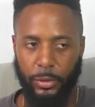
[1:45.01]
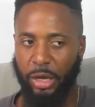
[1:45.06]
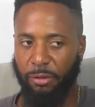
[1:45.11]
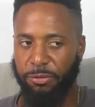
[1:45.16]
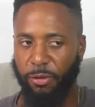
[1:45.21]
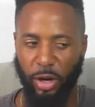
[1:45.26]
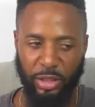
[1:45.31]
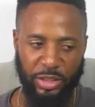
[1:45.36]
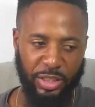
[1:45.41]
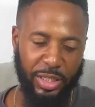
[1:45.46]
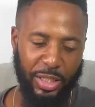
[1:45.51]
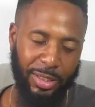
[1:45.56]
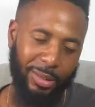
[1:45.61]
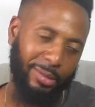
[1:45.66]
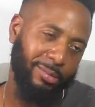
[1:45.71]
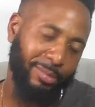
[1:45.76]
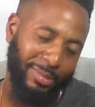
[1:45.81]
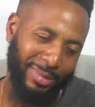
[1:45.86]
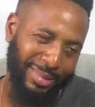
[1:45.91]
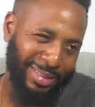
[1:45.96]

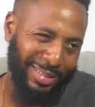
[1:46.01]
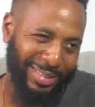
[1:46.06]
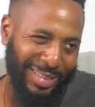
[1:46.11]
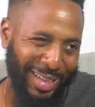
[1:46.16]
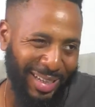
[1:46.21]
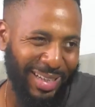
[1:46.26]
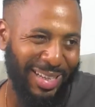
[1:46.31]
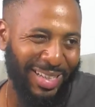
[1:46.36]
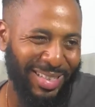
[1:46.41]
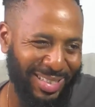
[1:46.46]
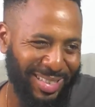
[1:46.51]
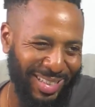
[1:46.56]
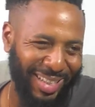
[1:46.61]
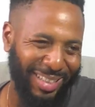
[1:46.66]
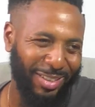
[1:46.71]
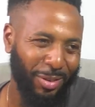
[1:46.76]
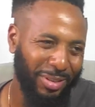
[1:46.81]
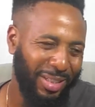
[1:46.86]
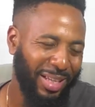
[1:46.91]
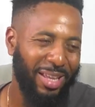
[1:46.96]
Unfortunately,
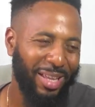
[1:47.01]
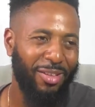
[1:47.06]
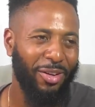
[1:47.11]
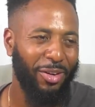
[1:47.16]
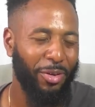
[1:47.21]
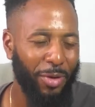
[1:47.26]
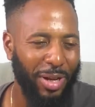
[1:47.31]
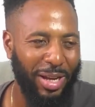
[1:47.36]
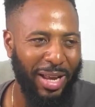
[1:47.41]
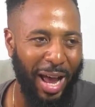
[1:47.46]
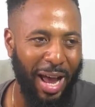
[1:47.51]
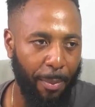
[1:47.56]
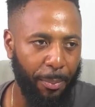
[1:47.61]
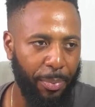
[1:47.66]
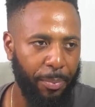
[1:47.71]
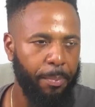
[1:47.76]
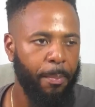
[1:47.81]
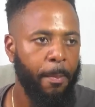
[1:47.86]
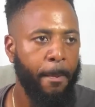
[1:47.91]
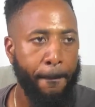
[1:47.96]
I don't think it's going to really
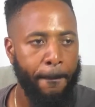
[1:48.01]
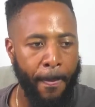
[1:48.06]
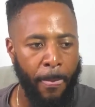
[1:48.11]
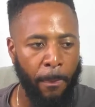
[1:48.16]
happen,